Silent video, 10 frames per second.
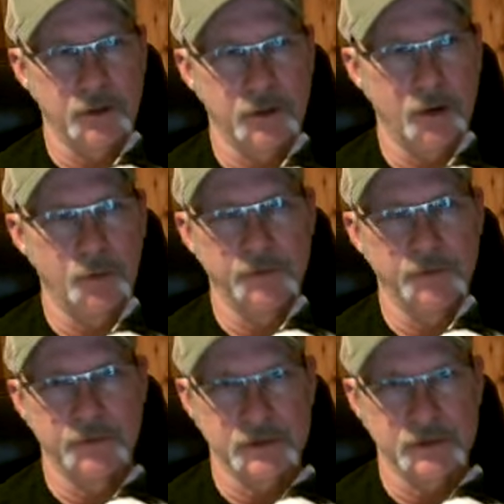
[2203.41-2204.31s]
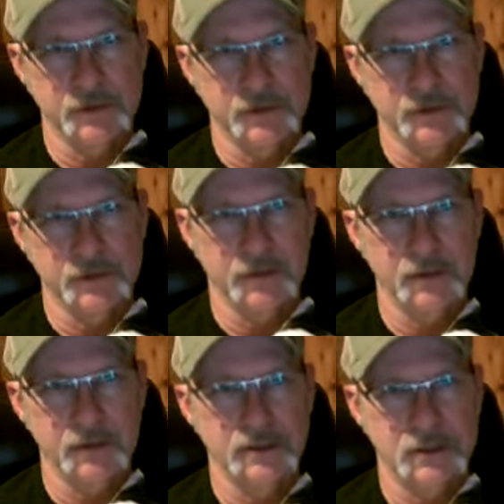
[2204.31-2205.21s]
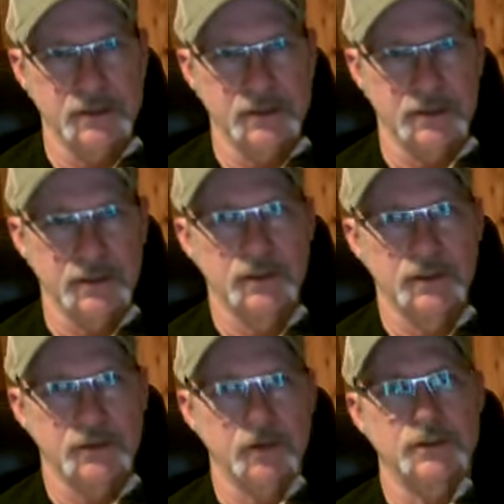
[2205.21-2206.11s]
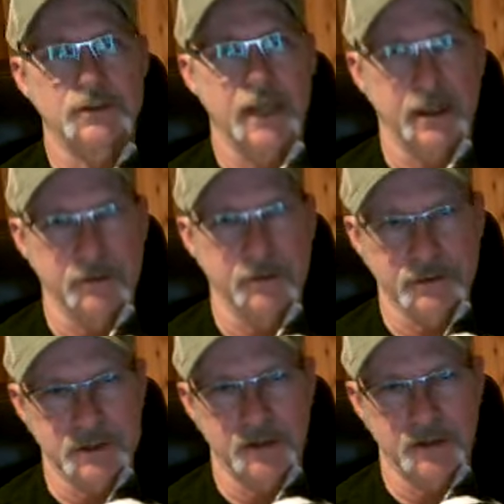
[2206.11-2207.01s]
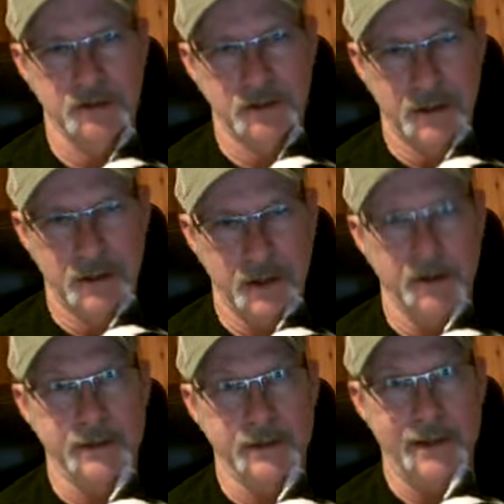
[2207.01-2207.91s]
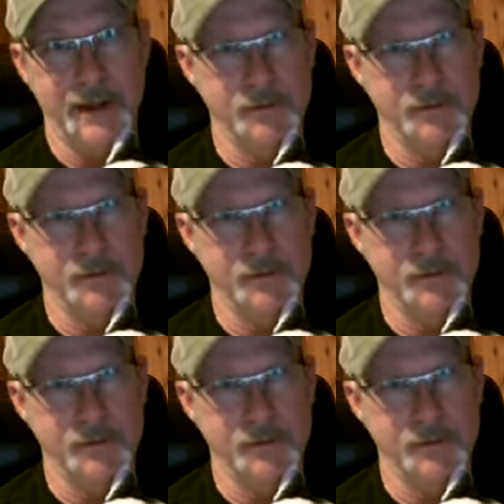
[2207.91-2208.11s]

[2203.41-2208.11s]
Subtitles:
open field tackler. He's a sure tackler. So I like that.